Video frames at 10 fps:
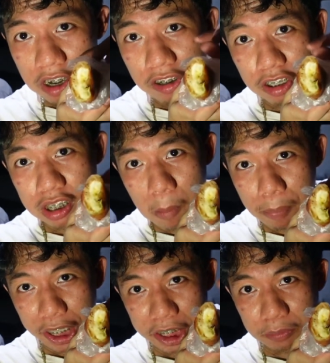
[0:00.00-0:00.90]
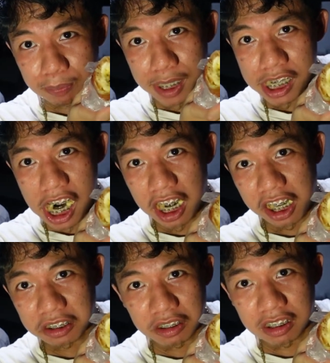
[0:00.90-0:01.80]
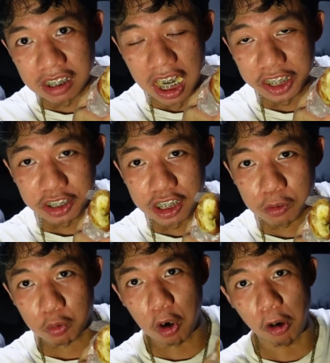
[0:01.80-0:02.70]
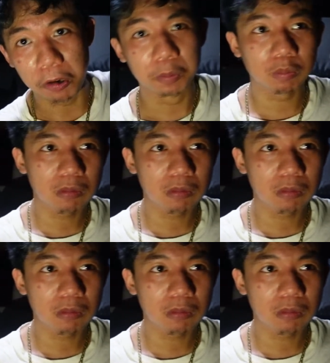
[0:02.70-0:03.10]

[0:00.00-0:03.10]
There's a big banana inside this roll,